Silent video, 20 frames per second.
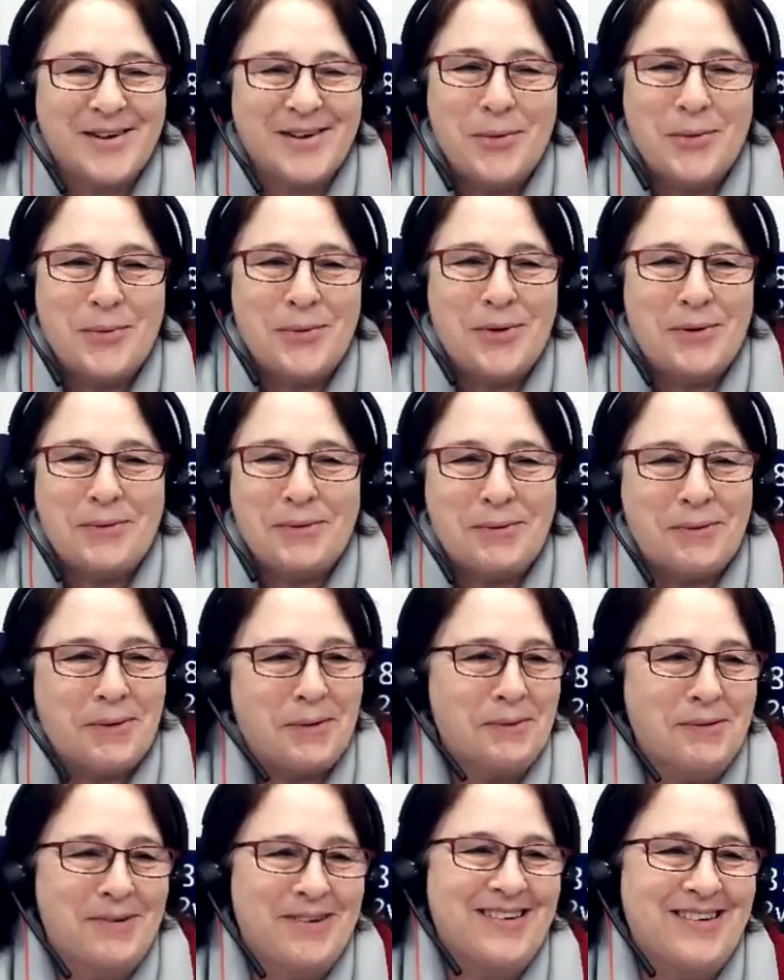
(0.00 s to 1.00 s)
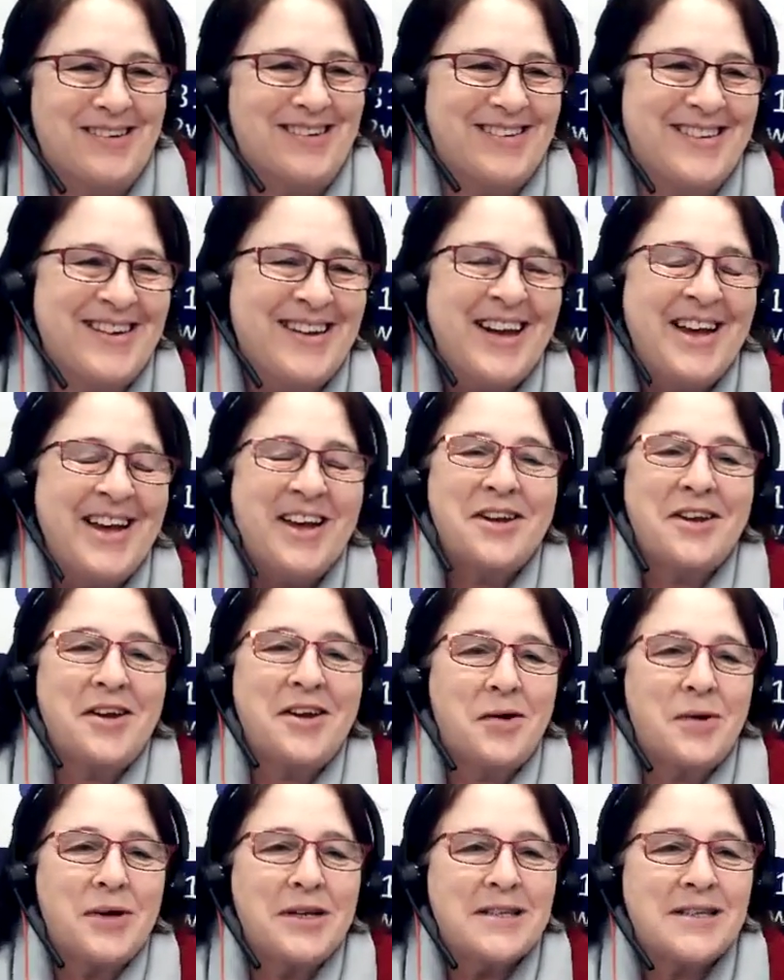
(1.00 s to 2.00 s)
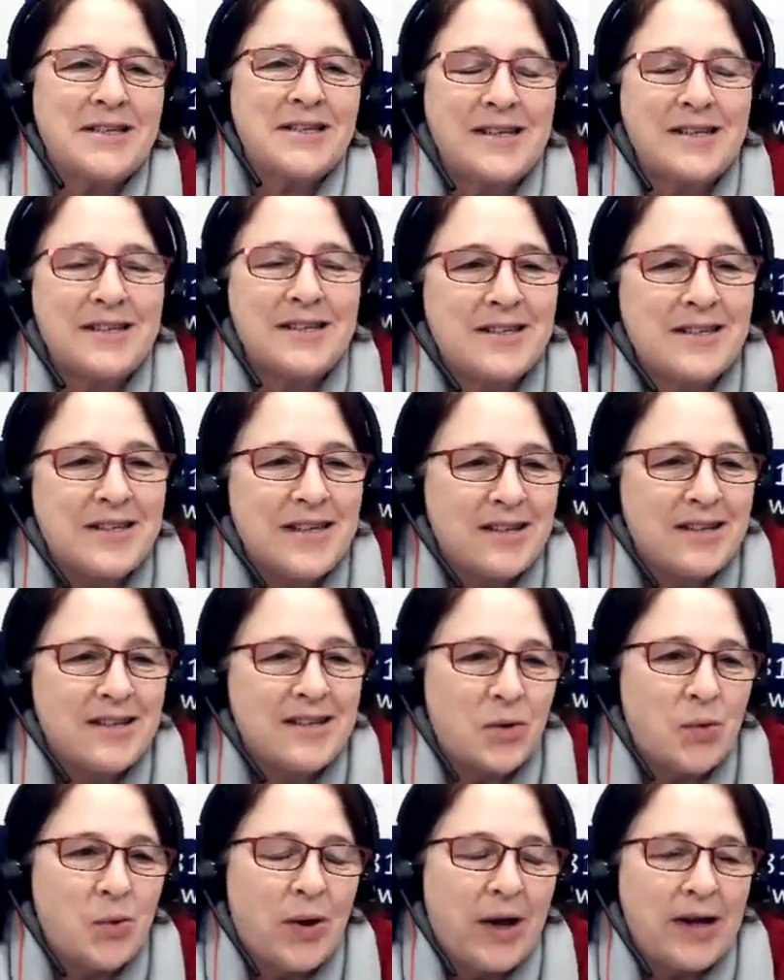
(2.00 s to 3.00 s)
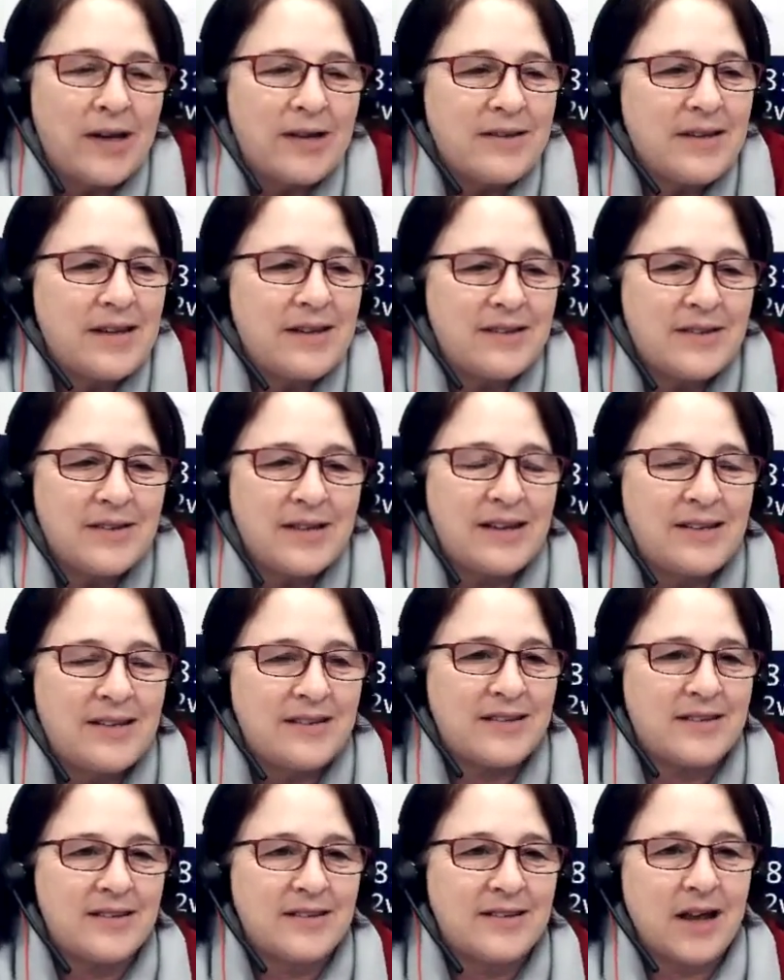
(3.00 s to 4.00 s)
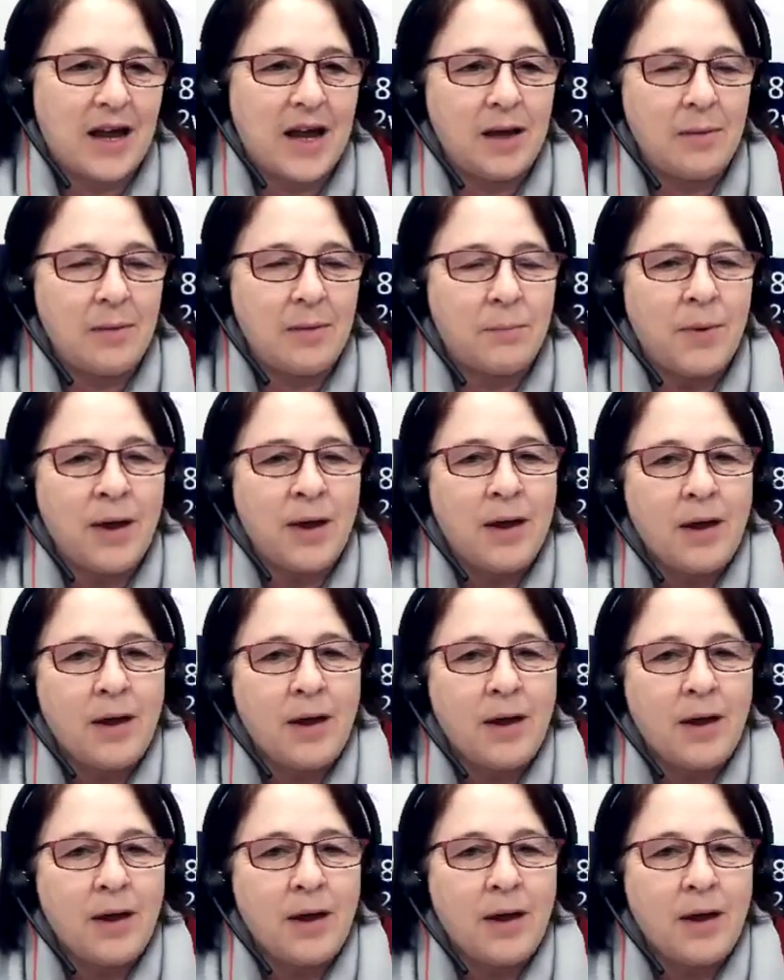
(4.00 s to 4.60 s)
No. No, it's always it's the same.